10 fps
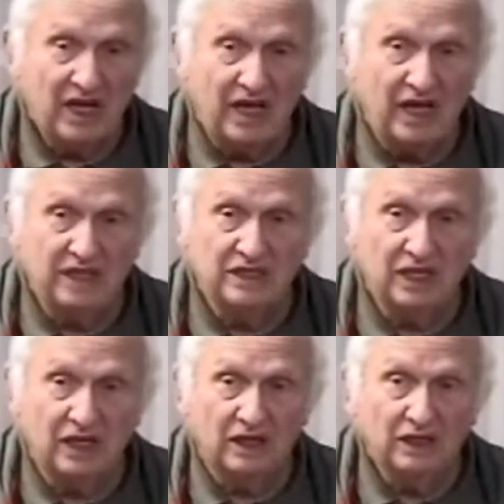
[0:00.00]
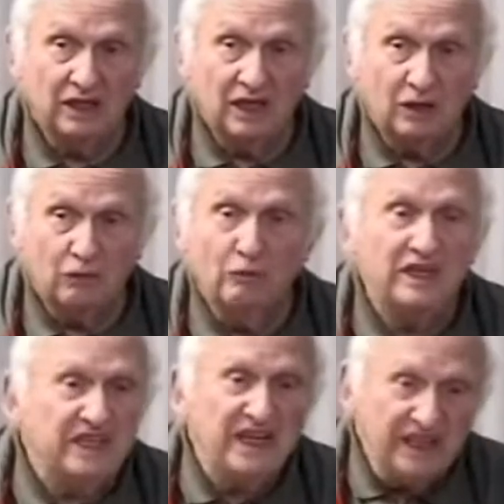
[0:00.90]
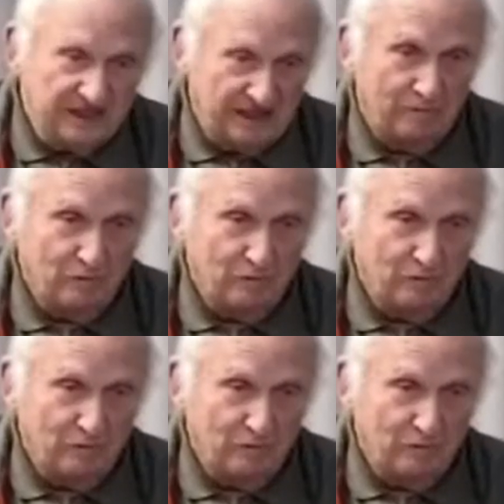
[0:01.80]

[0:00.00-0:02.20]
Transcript: And uh, we needed them.